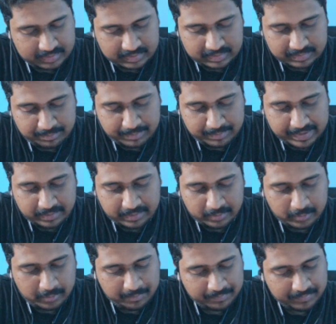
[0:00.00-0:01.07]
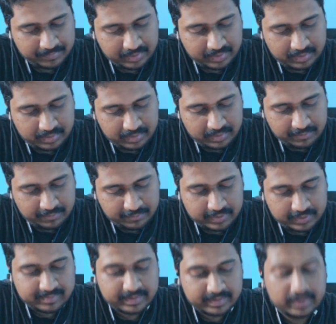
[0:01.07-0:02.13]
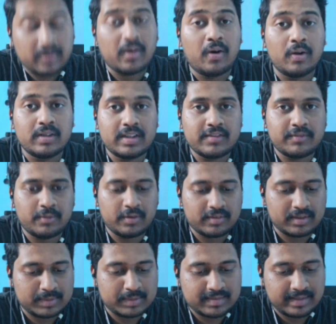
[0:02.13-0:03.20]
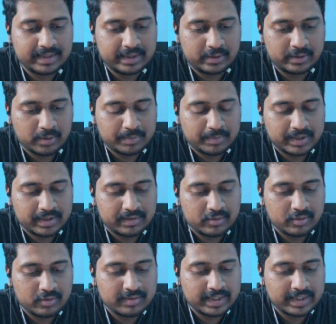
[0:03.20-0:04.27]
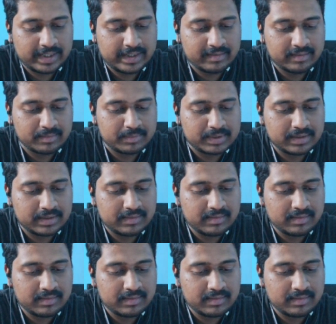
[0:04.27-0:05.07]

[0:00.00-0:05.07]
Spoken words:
micro, forensic, all these 4 subjects are in top 10. So second year subjects,